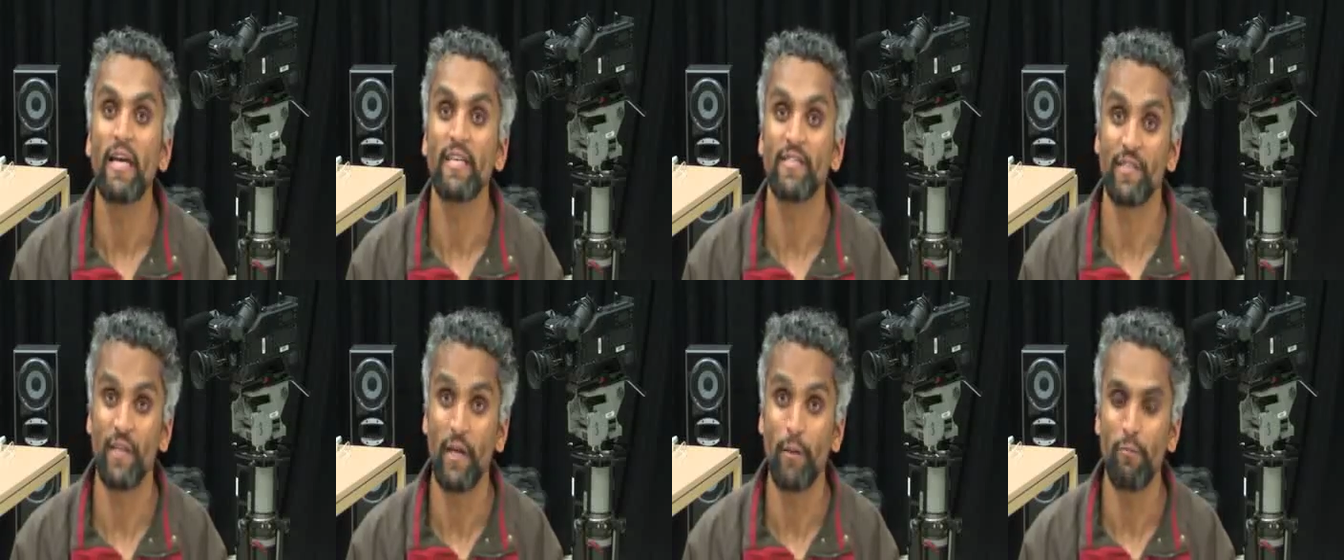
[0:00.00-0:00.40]

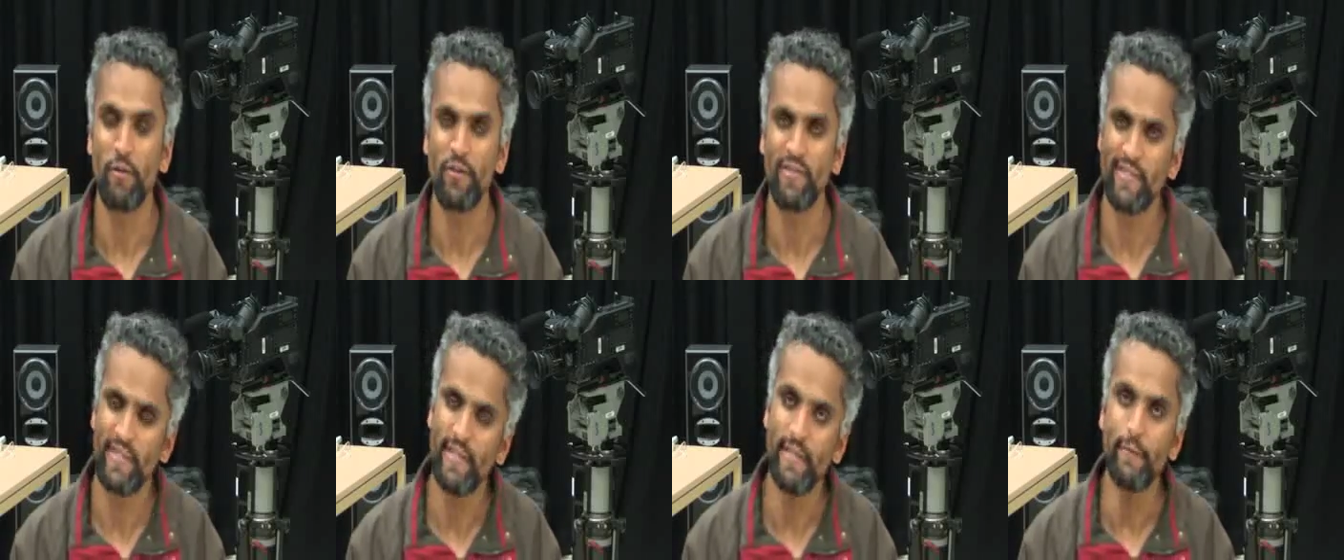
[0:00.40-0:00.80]
SA
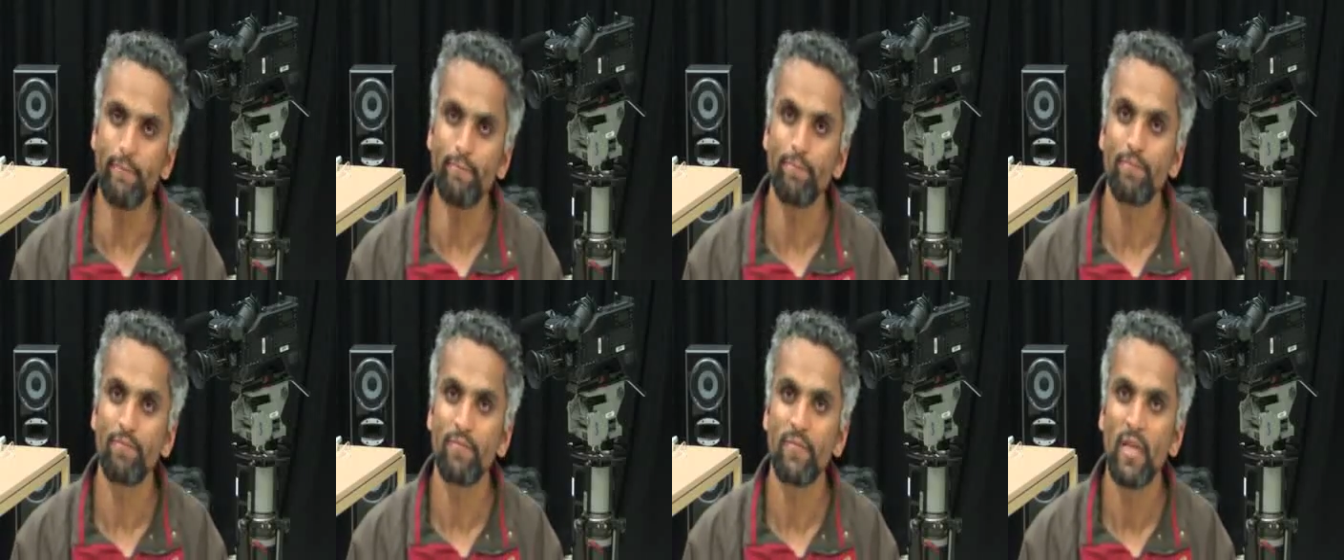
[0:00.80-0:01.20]

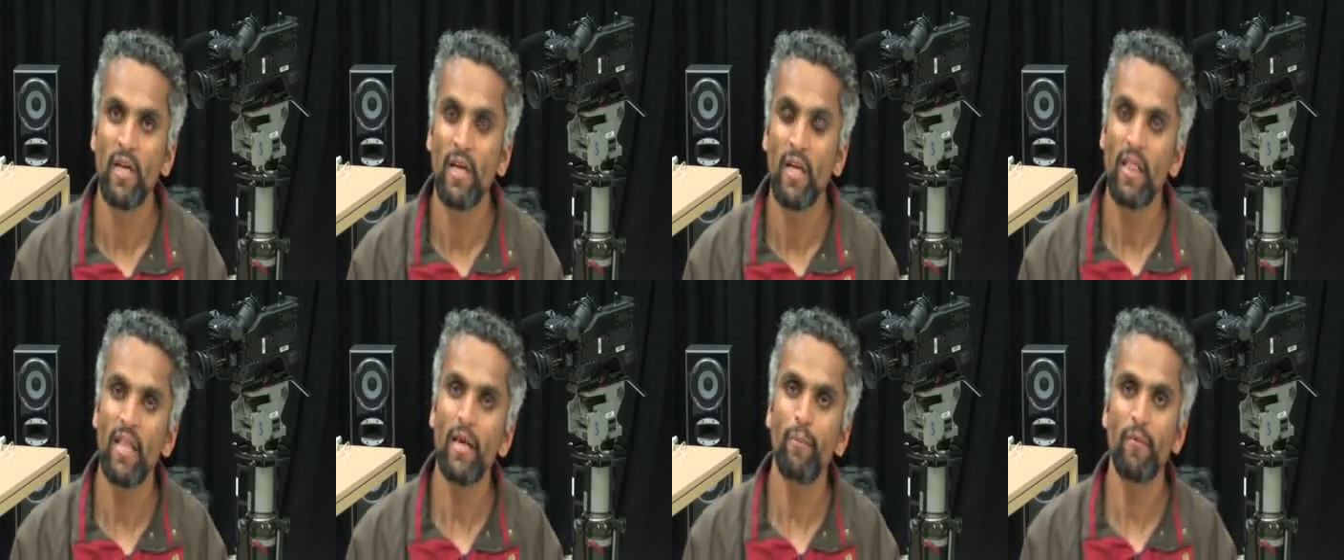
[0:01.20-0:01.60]
Museum,
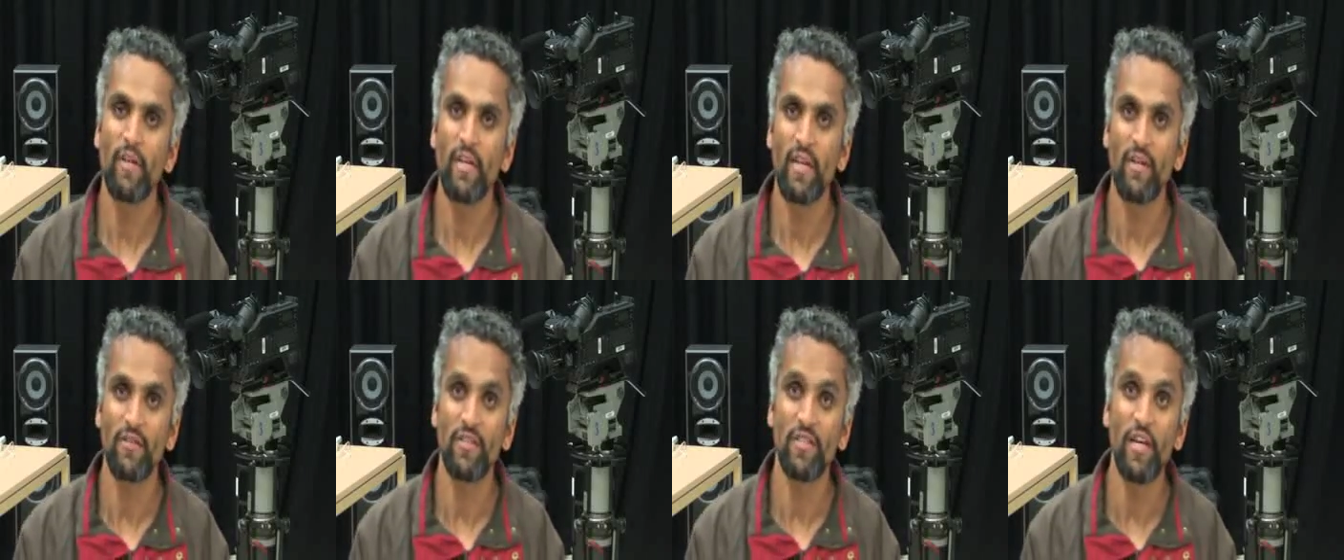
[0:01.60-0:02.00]
let me
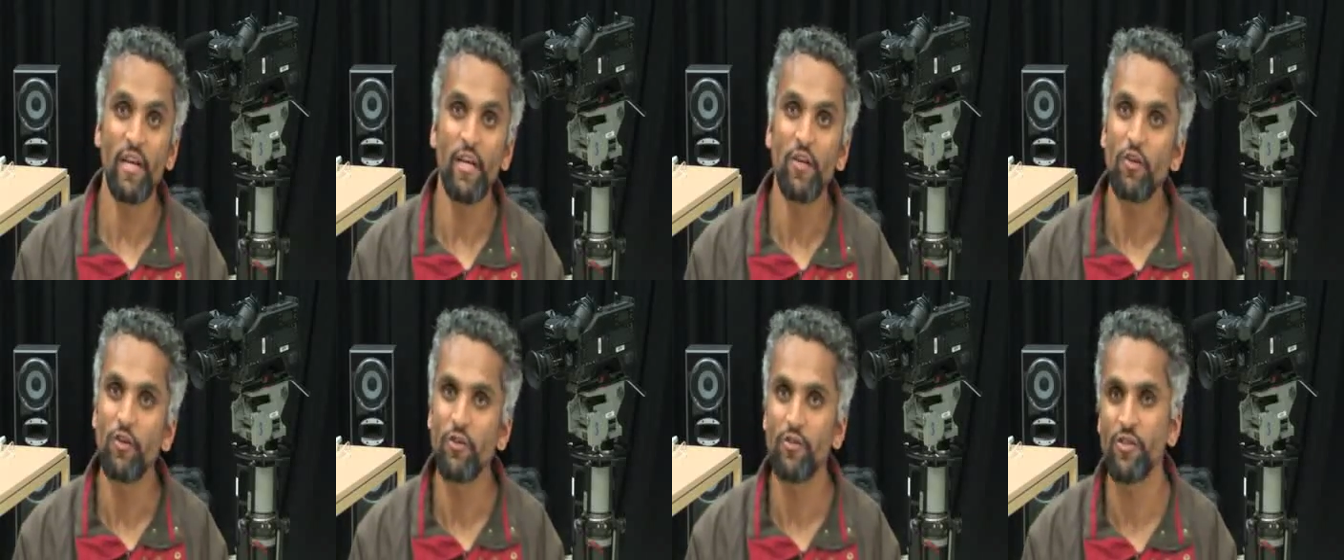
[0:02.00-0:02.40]
now
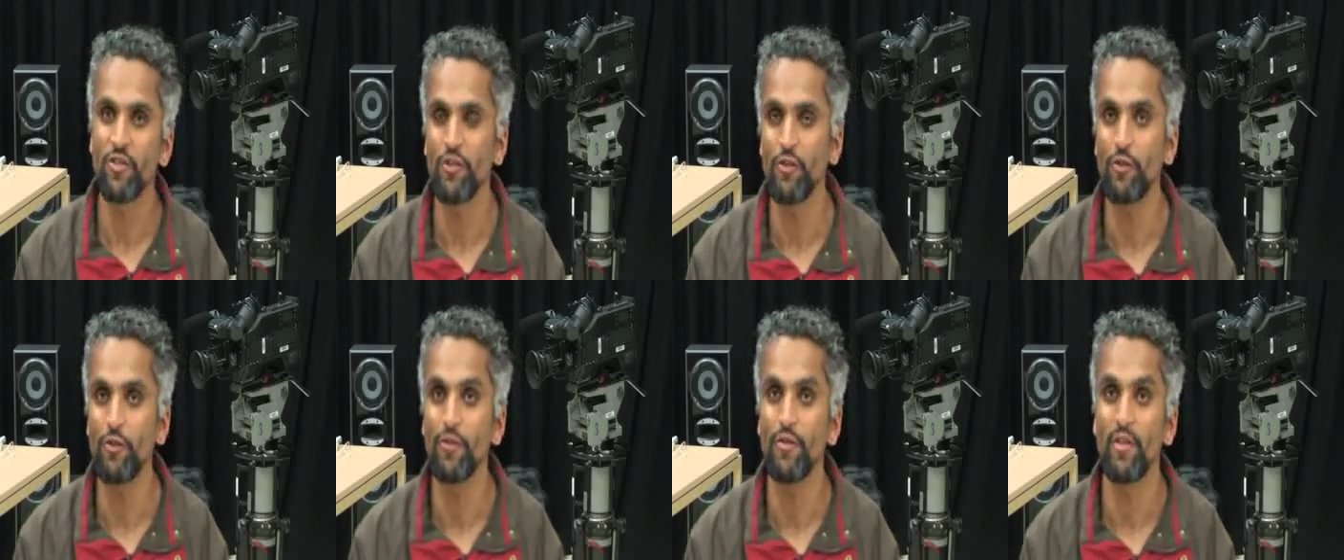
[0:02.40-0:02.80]
take you
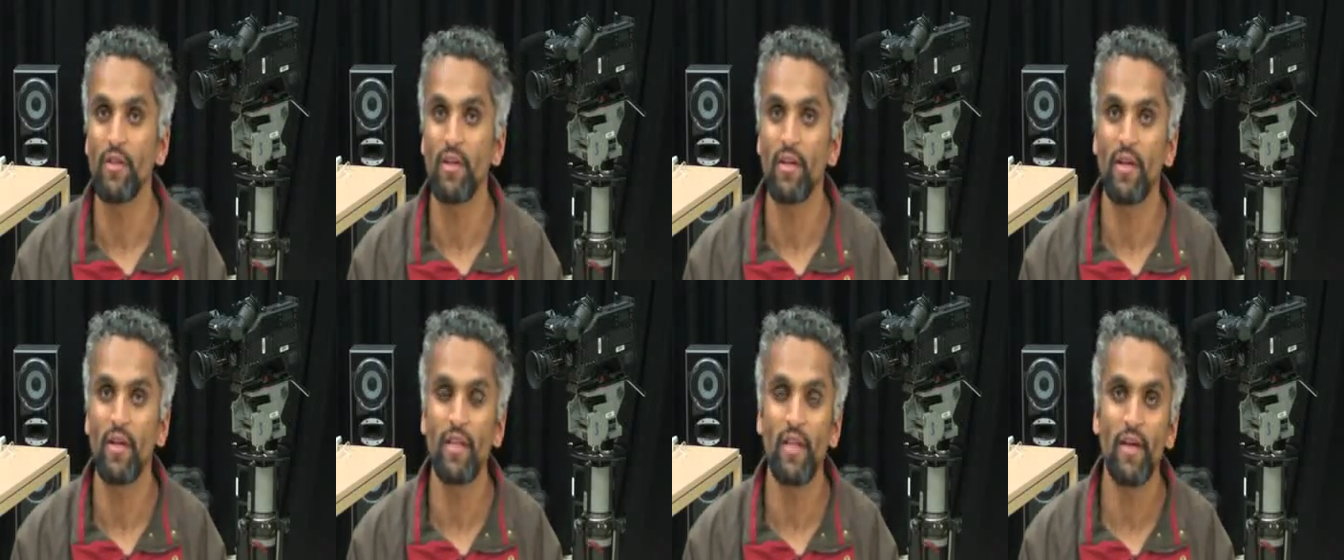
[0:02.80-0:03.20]
to
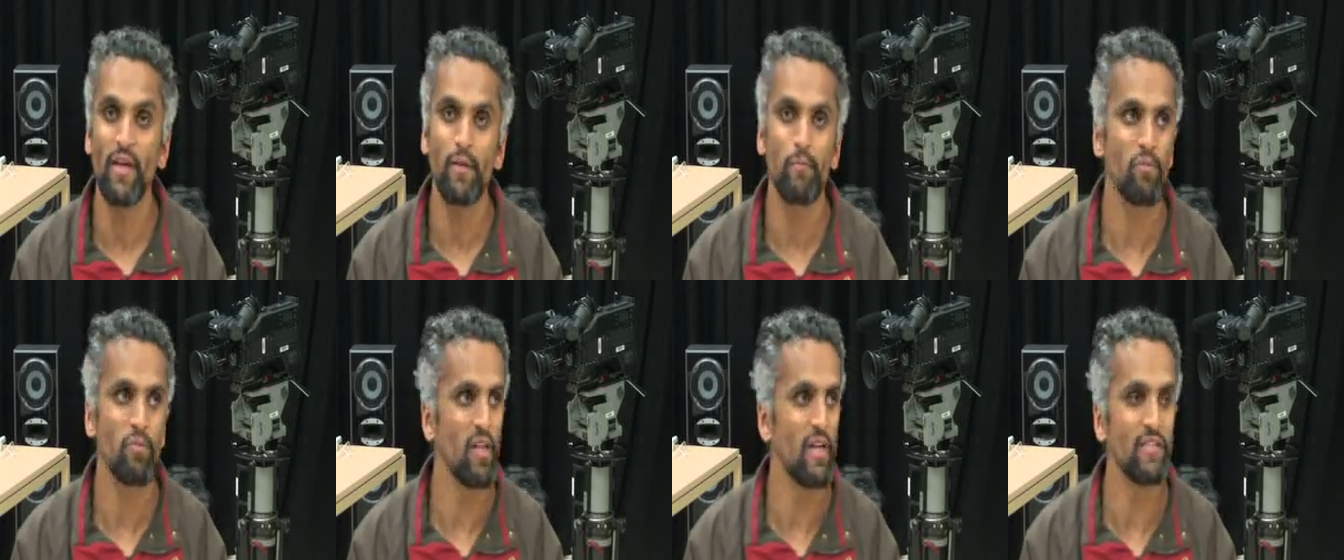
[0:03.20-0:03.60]

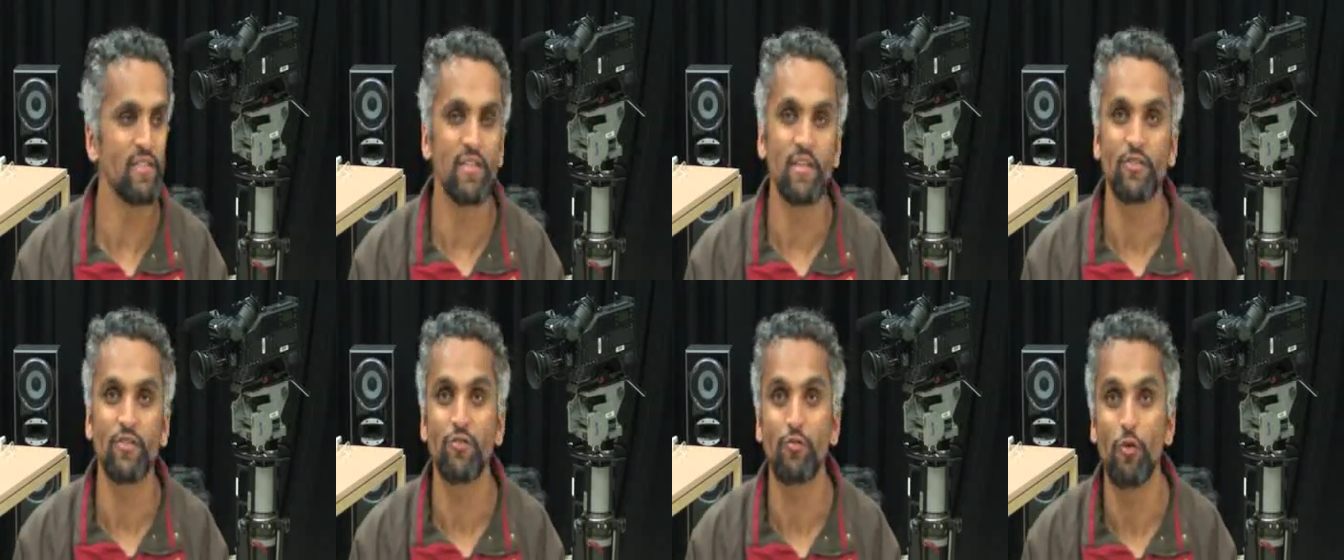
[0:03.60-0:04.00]
another place
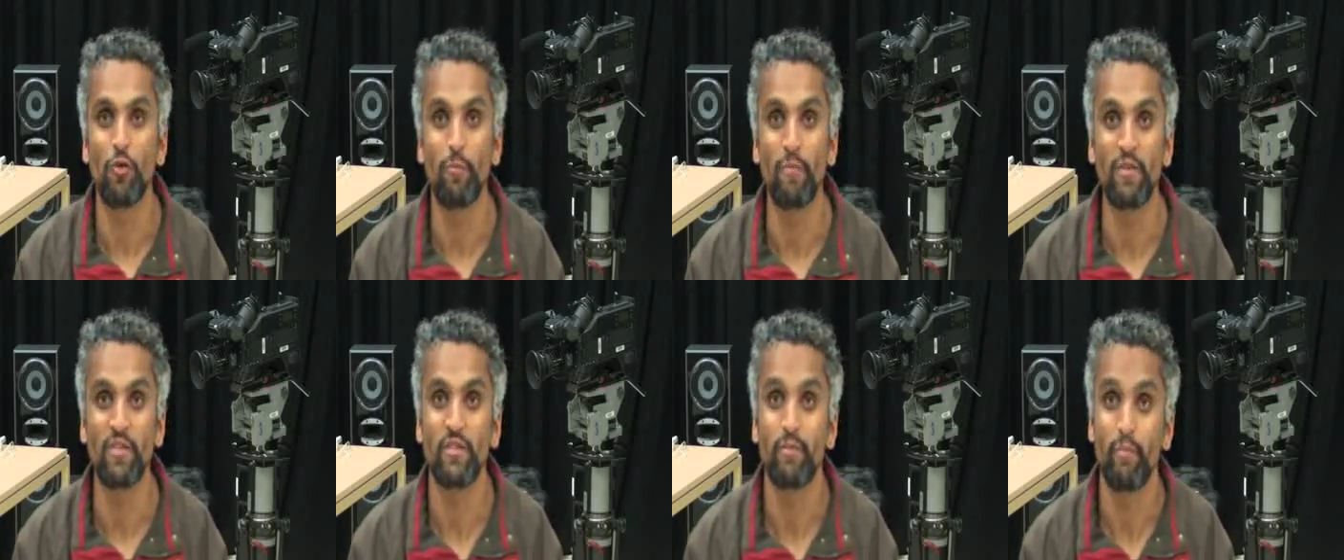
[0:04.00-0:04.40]
that's
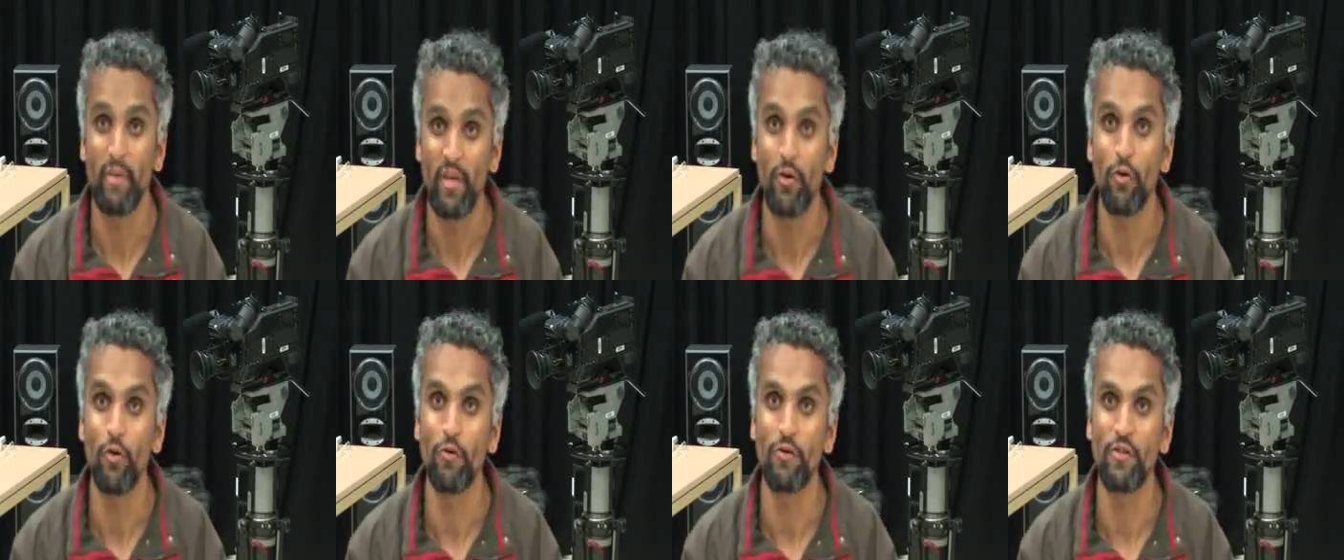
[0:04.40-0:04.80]
rumoured to
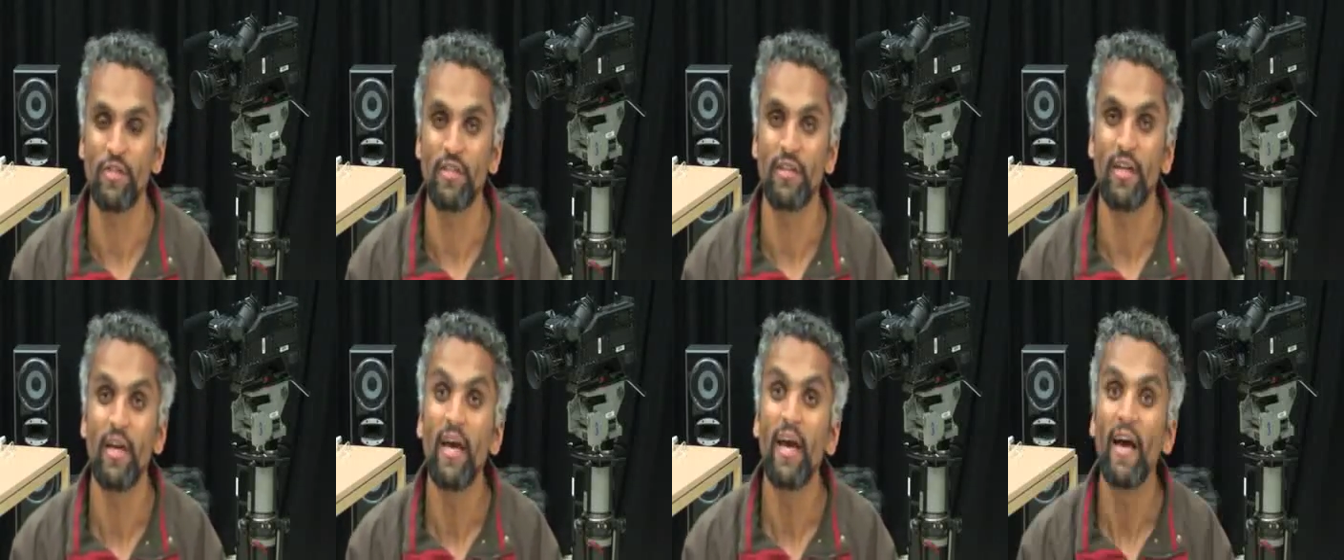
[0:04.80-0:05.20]
be
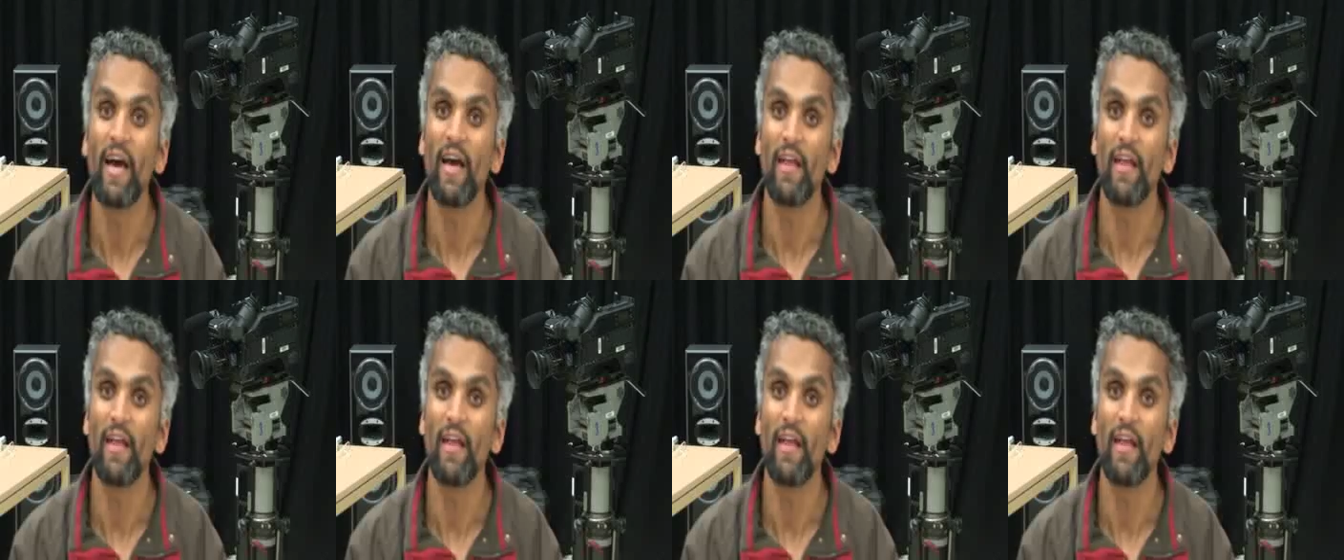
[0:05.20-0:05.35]
haunted,